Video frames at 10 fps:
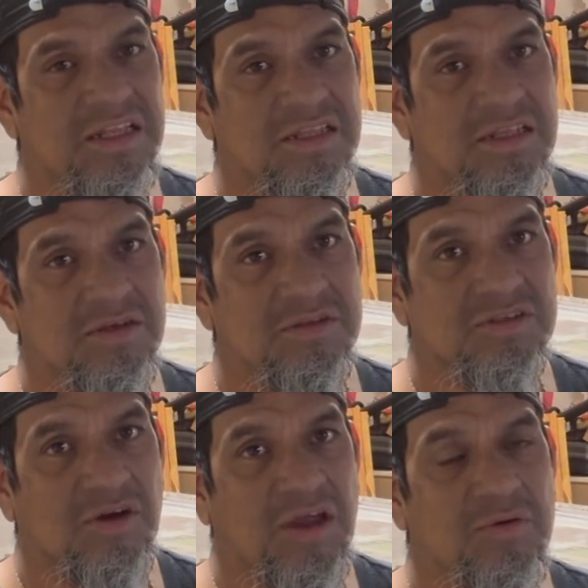It's
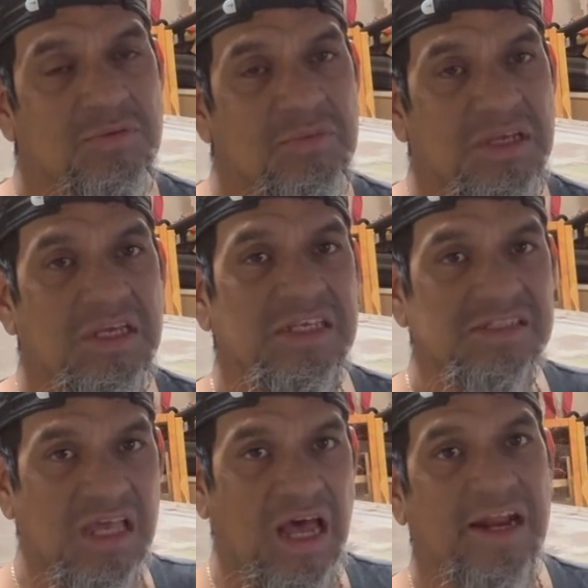all right with me. He's
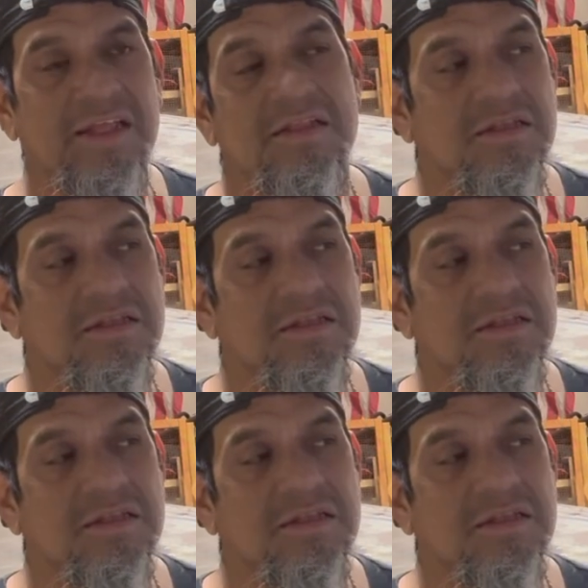got it.